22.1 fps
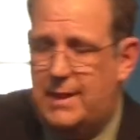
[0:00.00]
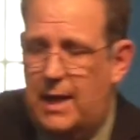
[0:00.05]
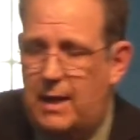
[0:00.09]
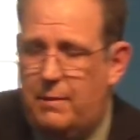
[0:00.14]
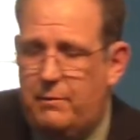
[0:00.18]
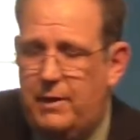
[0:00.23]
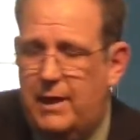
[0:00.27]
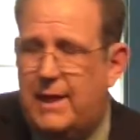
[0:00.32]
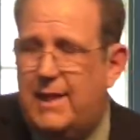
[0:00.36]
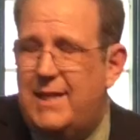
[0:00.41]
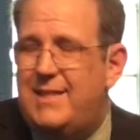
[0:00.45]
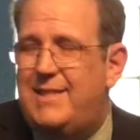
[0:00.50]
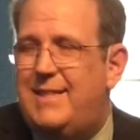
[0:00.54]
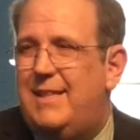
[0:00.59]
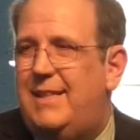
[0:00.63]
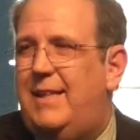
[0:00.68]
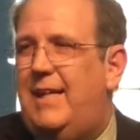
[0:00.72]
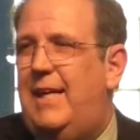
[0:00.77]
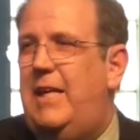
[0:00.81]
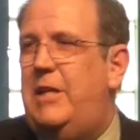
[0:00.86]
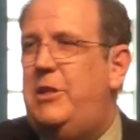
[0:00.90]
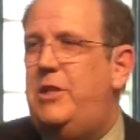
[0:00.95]
the same
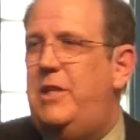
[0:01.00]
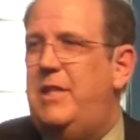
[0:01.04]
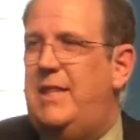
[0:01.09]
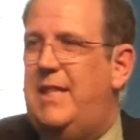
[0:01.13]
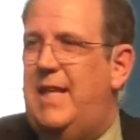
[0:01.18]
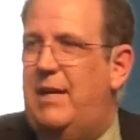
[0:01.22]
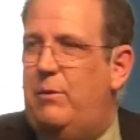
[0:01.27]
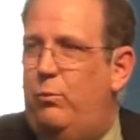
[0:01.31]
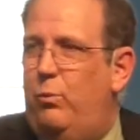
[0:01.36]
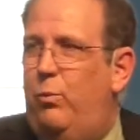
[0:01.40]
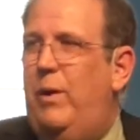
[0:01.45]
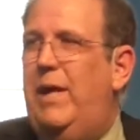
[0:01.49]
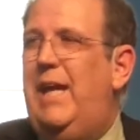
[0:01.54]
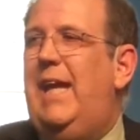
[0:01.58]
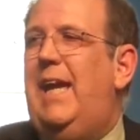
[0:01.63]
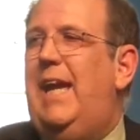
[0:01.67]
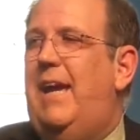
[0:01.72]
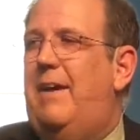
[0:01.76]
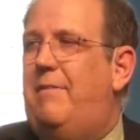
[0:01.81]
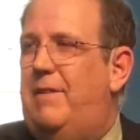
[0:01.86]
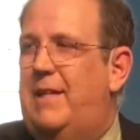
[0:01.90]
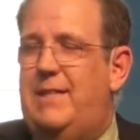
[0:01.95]
reconciliation that
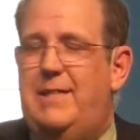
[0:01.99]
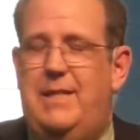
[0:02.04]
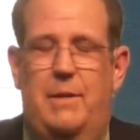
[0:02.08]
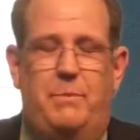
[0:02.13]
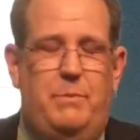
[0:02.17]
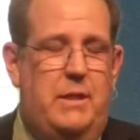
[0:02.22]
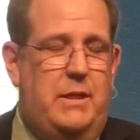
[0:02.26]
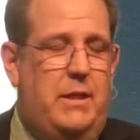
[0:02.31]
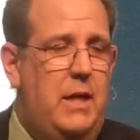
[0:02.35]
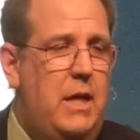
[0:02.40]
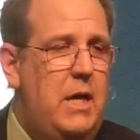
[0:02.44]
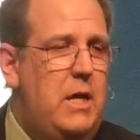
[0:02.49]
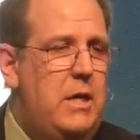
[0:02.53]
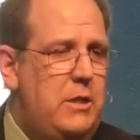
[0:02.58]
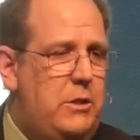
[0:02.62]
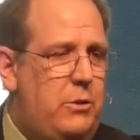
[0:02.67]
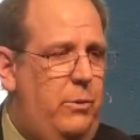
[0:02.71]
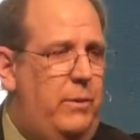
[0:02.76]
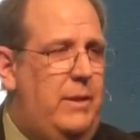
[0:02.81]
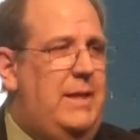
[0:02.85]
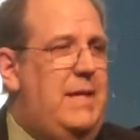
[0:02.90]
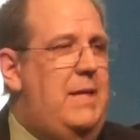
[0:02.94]
we have accepted
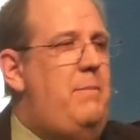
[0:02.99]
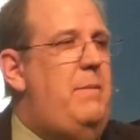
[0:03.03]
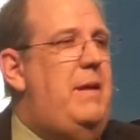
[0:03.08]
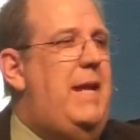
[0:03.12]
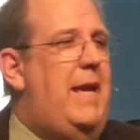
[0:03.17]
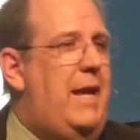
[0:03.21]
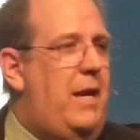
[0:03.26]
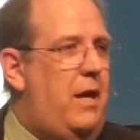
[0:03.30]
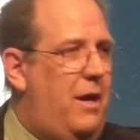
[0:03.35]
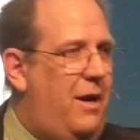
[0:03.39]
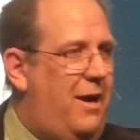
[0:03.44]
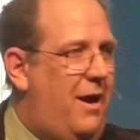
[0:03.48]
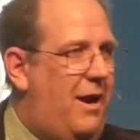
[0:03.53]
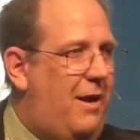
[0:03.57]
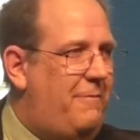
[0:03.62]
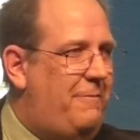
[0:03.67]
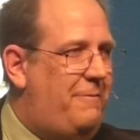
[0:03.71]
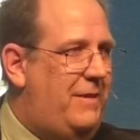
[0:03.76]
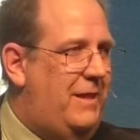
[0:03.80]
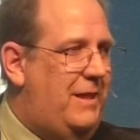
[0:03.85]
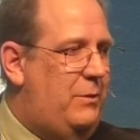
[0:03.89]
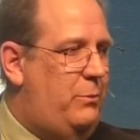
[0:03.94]
to eliminate our
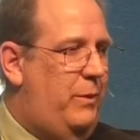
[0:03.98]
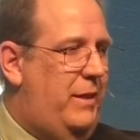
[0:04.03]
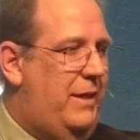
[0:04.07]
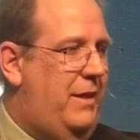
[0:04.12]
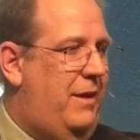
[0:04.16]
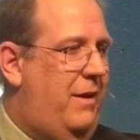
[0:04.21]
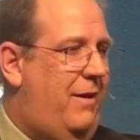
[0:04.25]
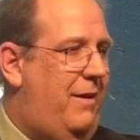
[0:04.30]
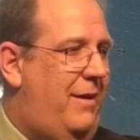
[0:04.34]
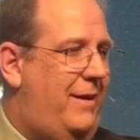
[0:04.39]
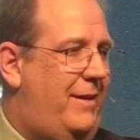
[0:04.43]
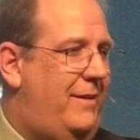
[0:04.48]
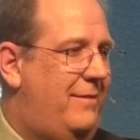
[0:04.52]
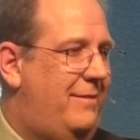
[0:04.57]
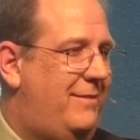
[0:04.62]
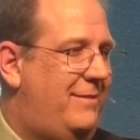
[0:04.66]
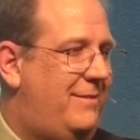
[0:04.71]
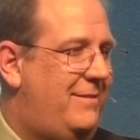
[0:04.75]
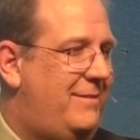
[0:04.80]
conflict with God.